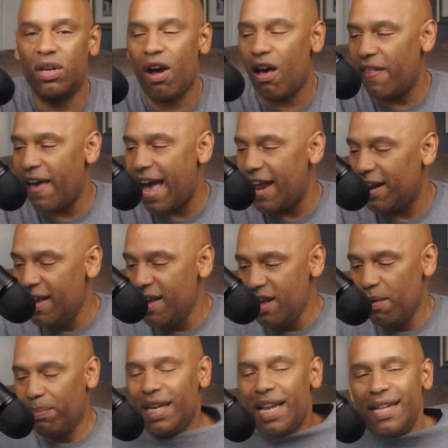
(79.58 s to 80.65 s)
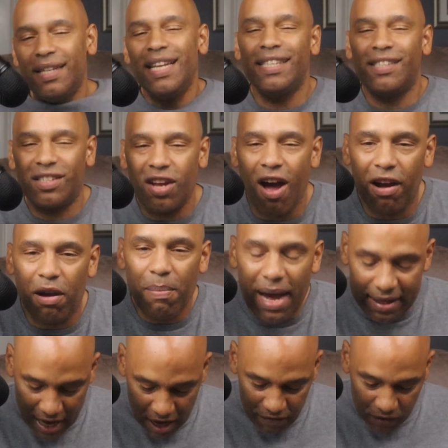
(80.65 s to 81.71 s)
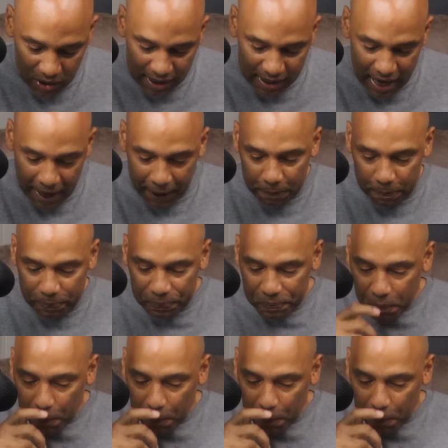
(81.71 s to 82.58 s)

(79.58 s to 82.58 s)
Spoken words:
and all that. But let's talk about that for a second.